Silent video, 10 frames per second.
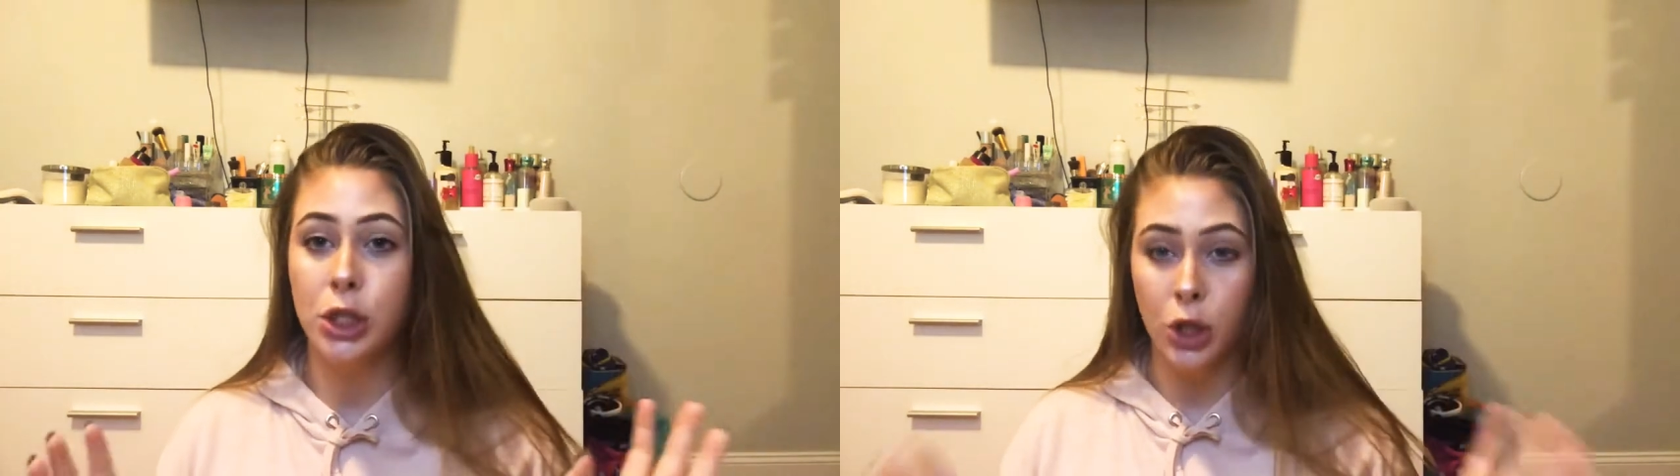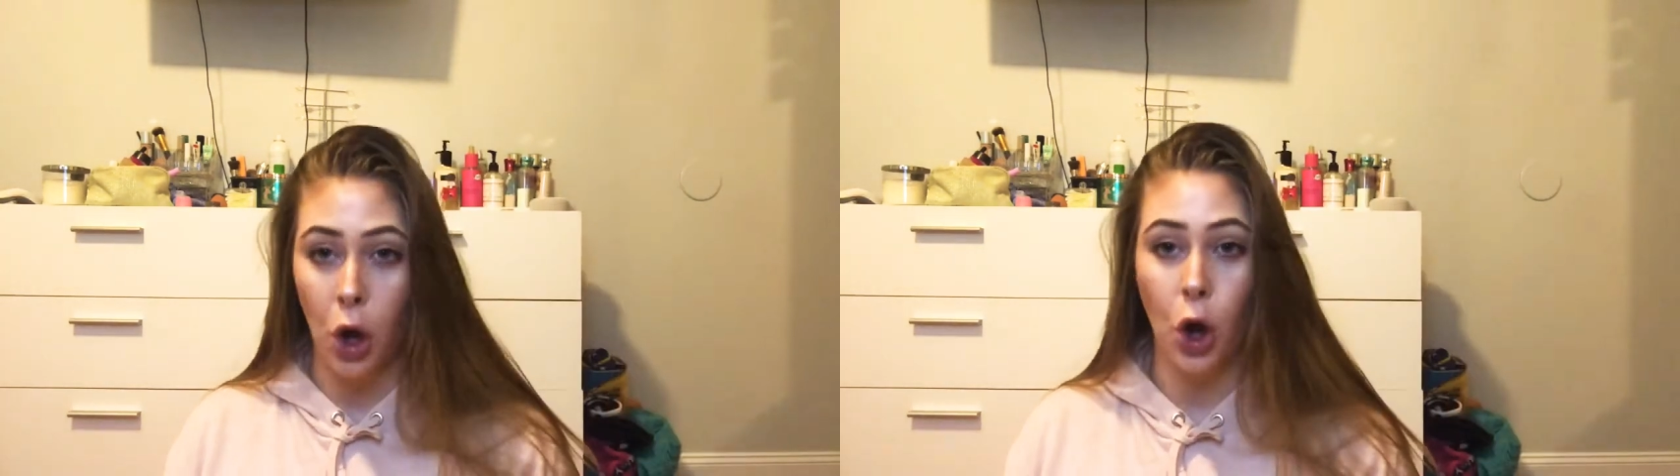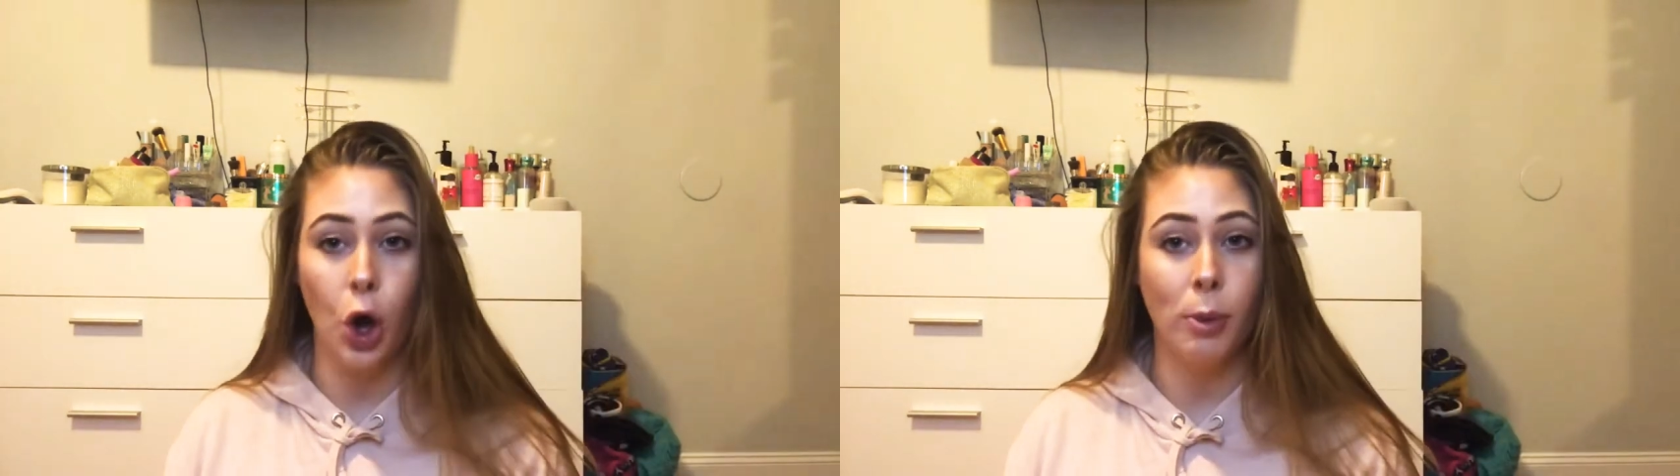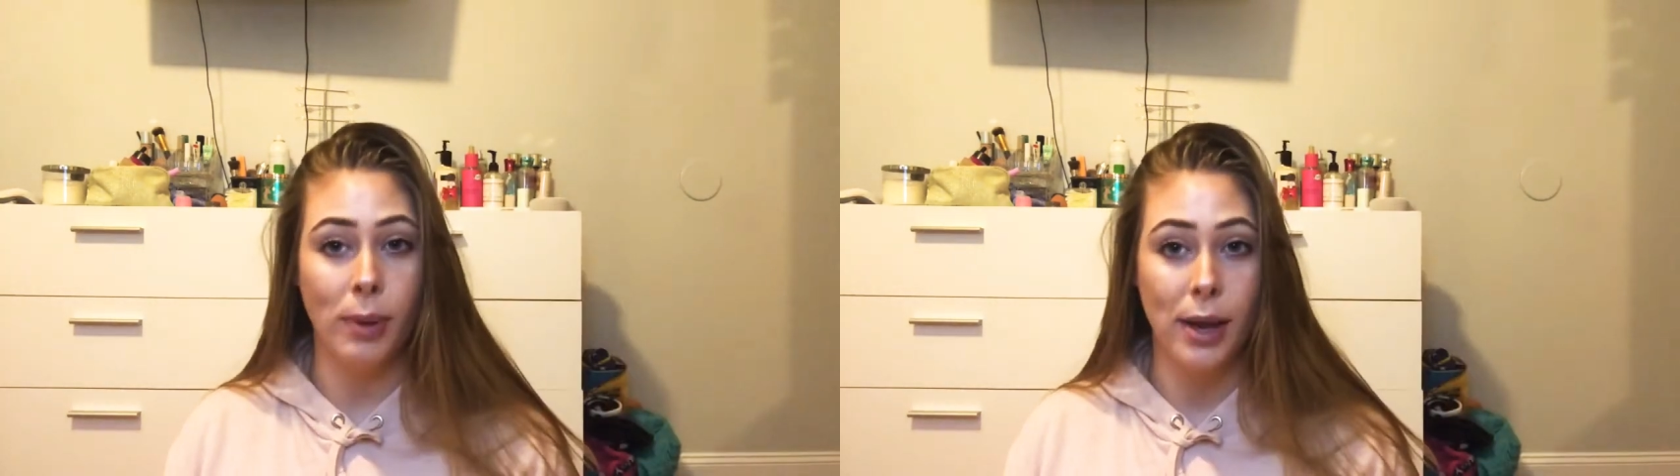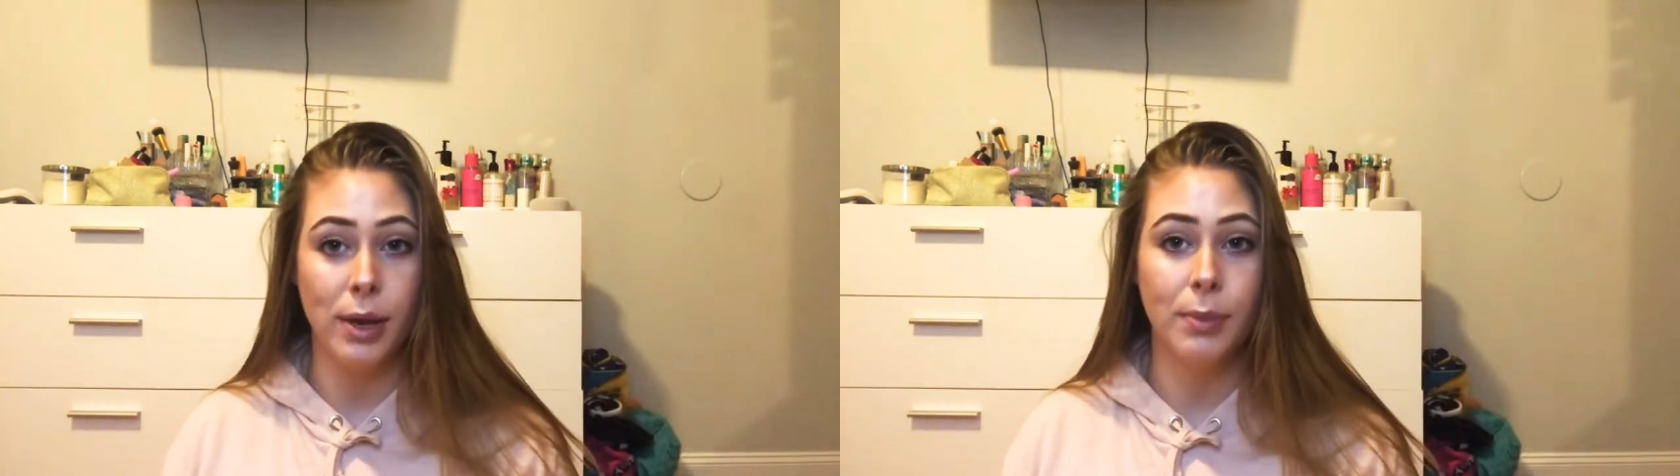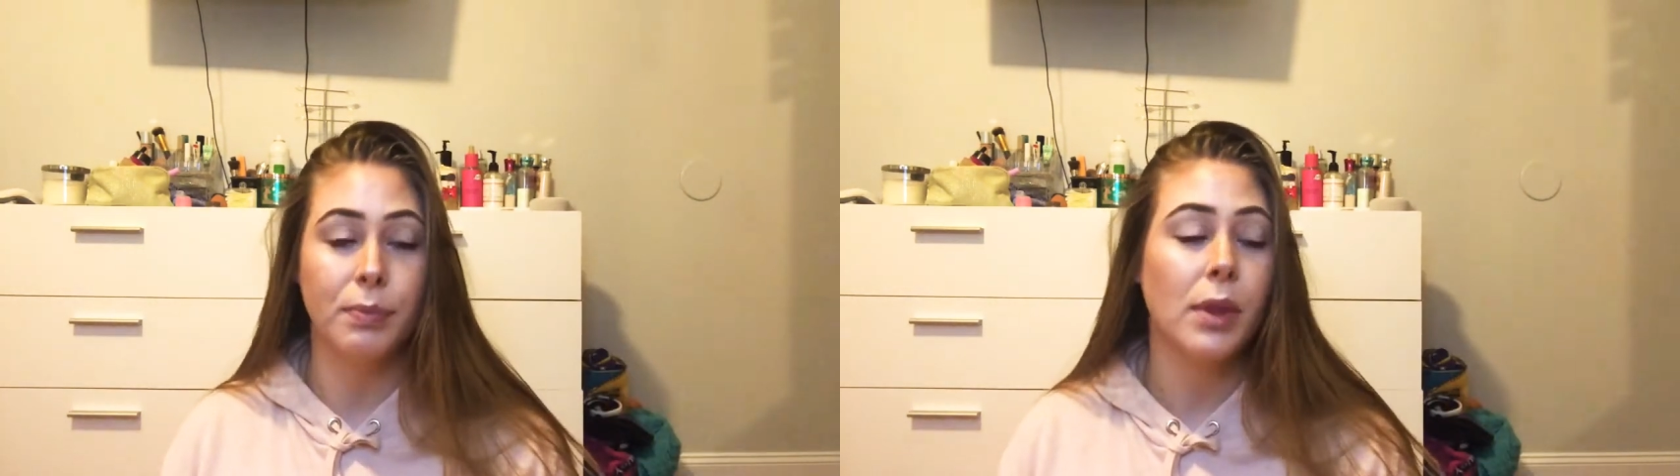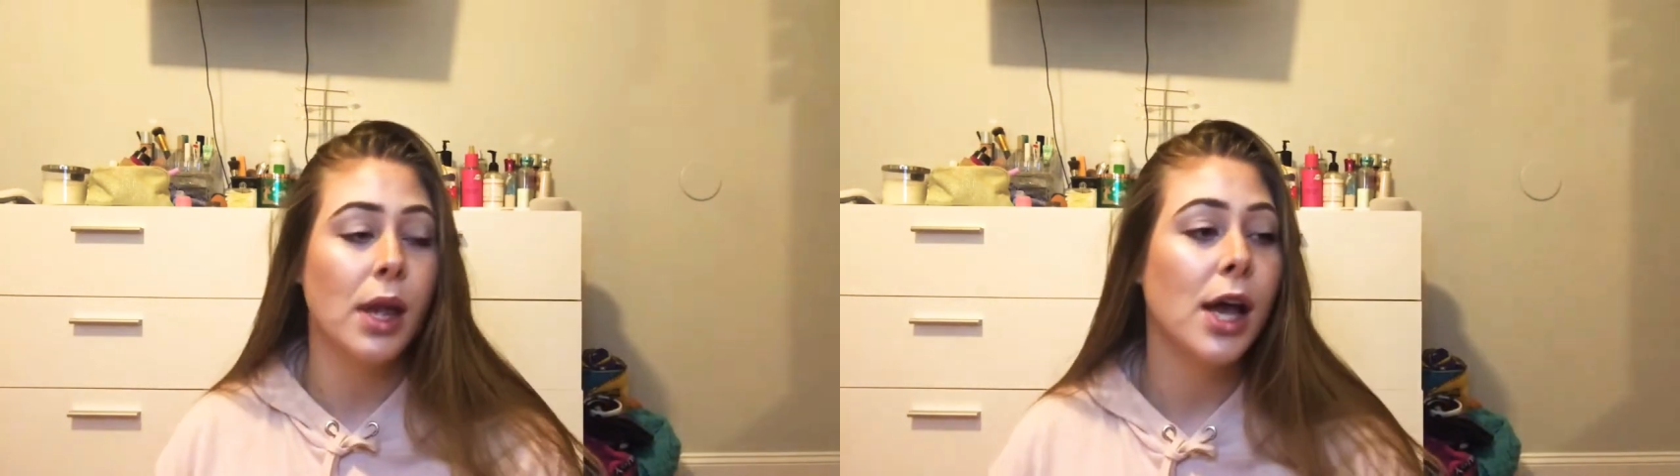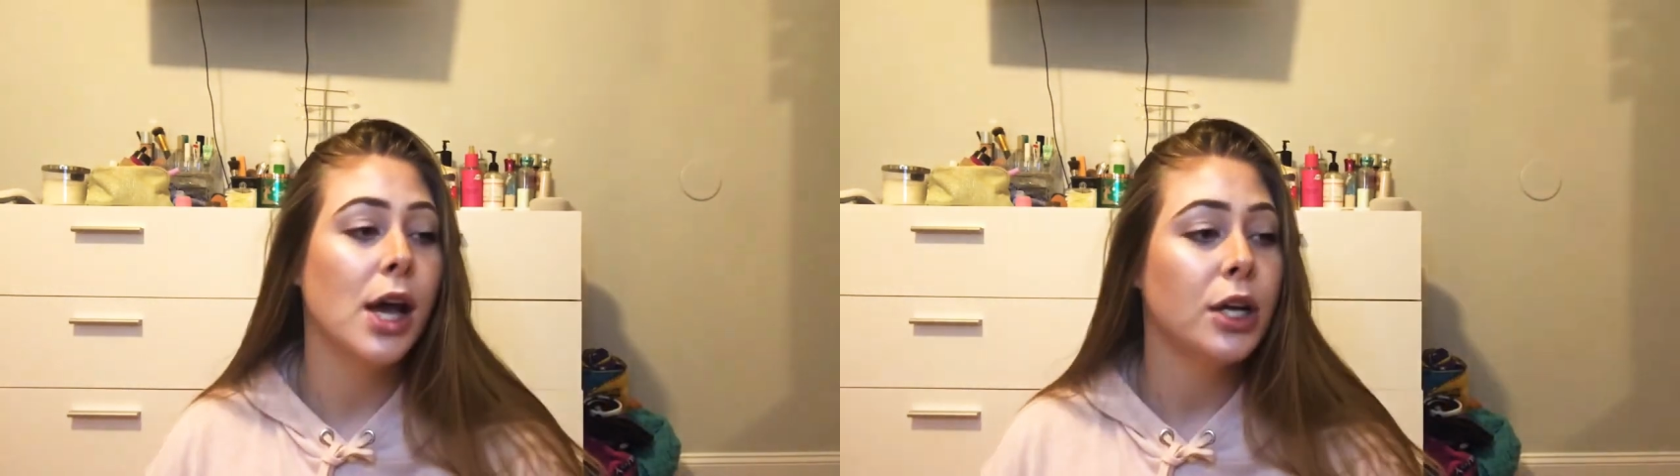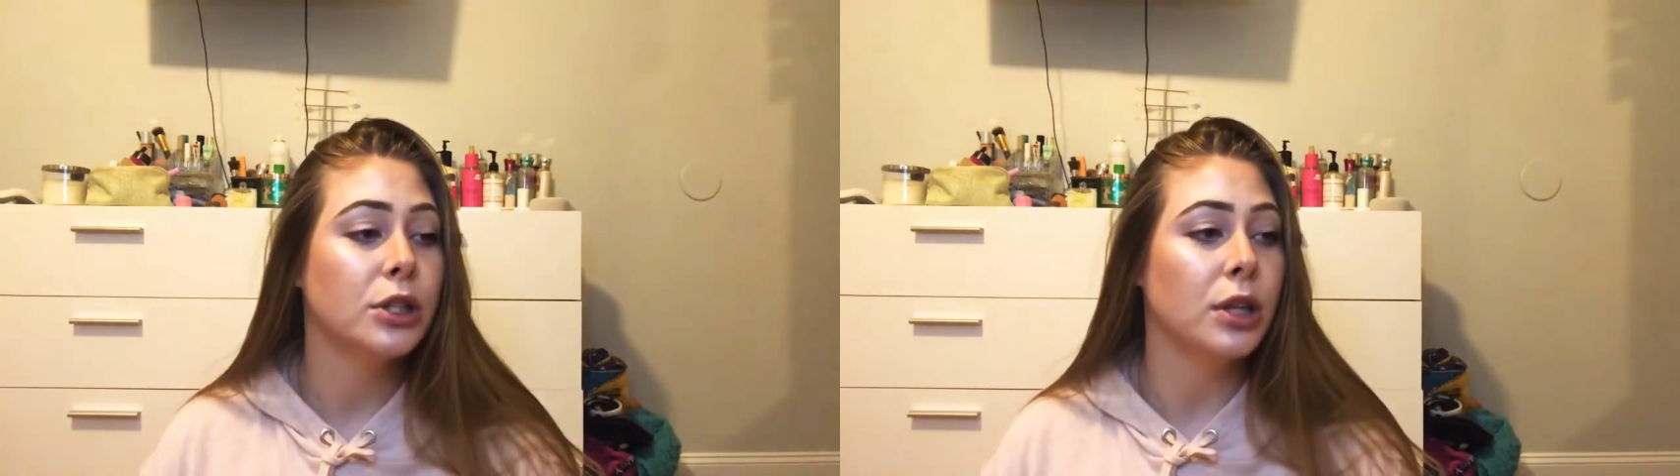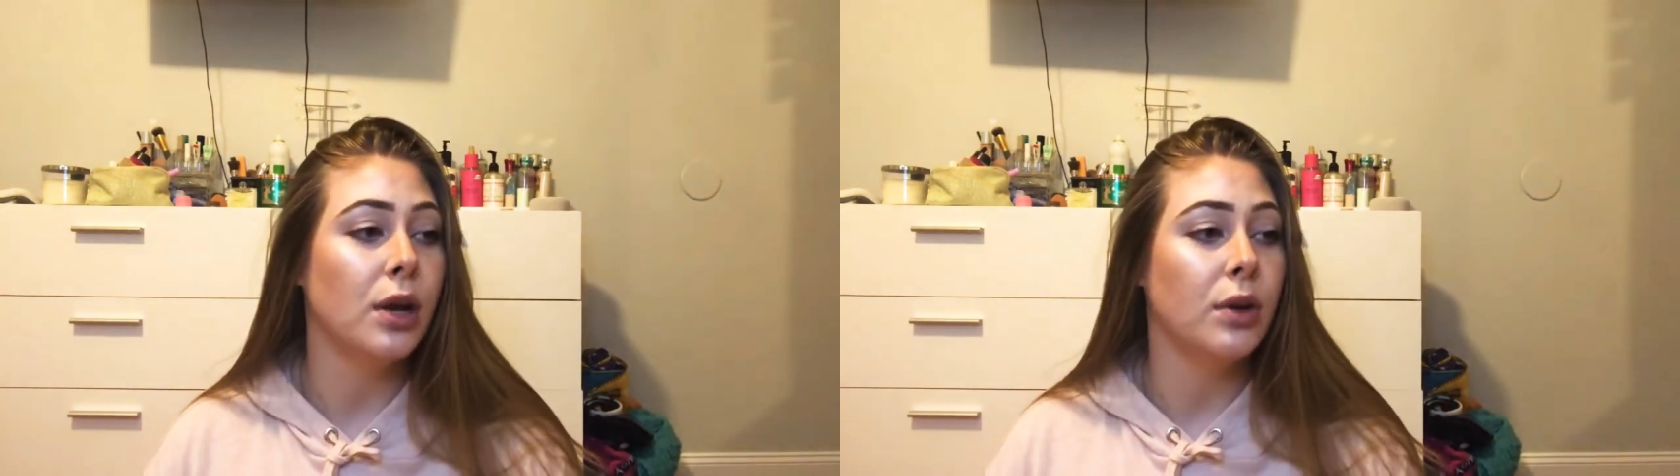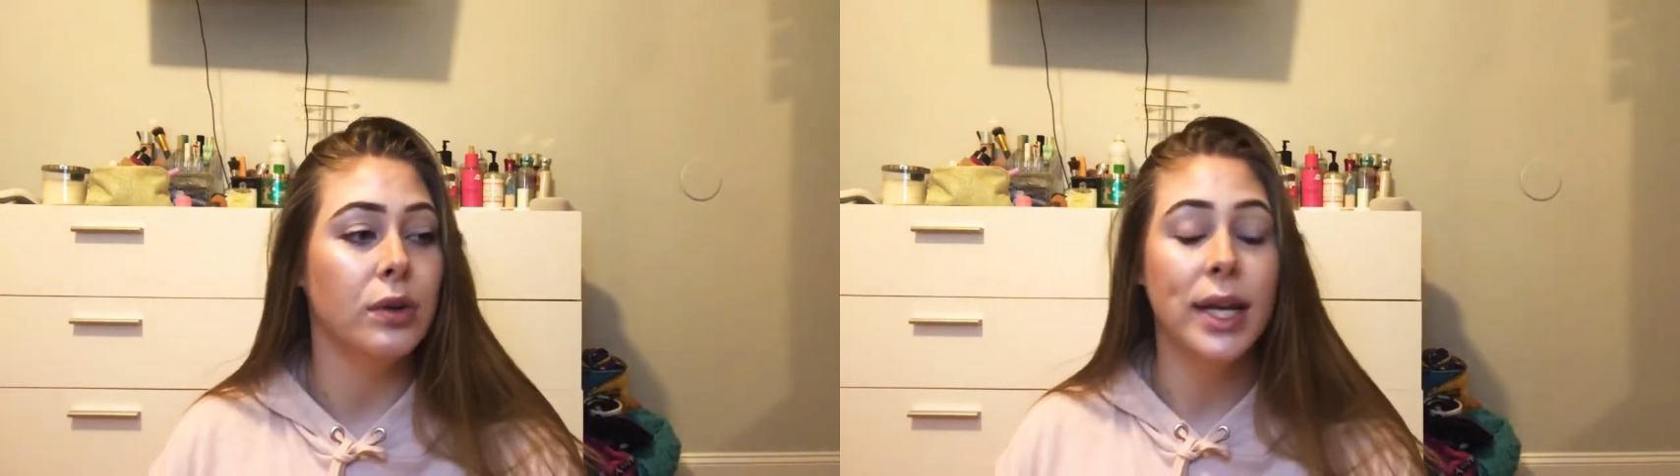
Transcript: tall baby. So